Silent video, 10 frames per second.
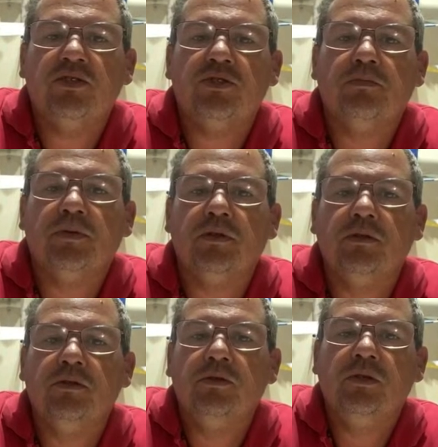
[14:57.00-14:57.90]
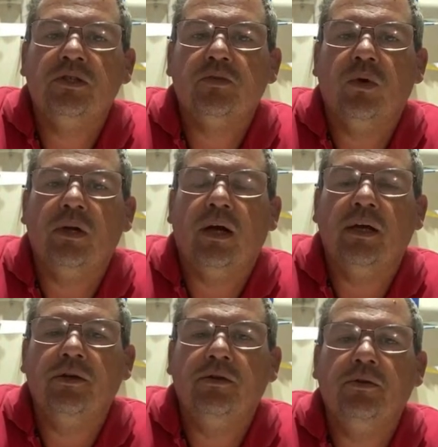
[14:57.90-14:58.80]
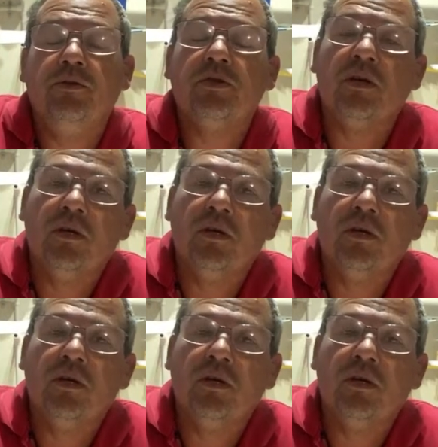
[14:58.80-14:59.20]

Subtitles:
super glue is what I use.